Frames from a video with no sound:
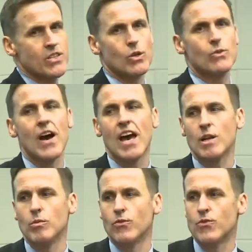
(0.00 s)
that are
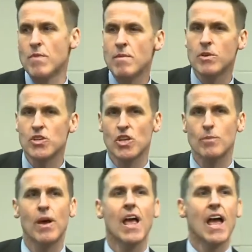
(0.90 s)
available for
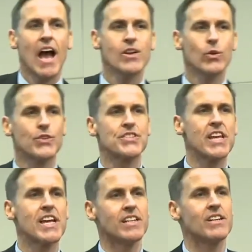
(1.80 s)
membership, and you'll
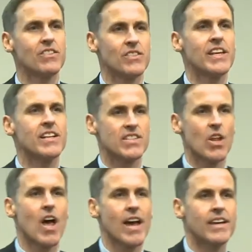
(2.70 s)
see it in things
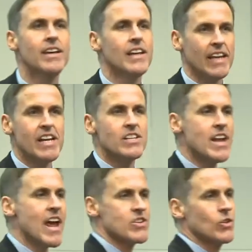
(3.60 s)
like
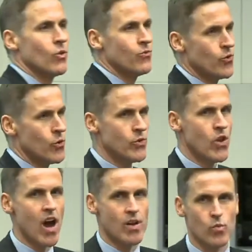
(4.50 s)
International Food
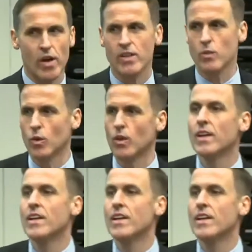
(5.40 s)
Night, where you will